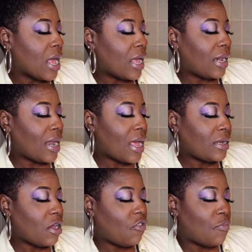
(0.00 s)
a lot
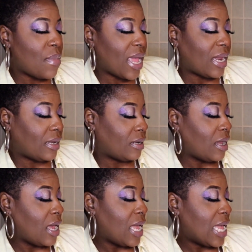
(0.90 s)
of men
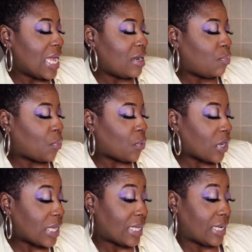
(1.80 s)
in
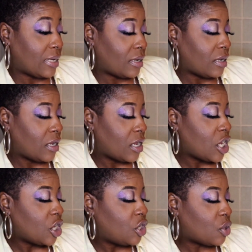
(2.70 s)
prison
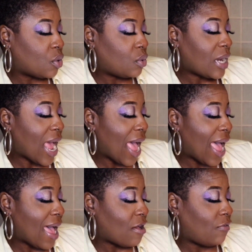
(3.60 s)
don't
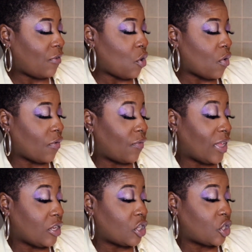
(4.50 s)
have or feel the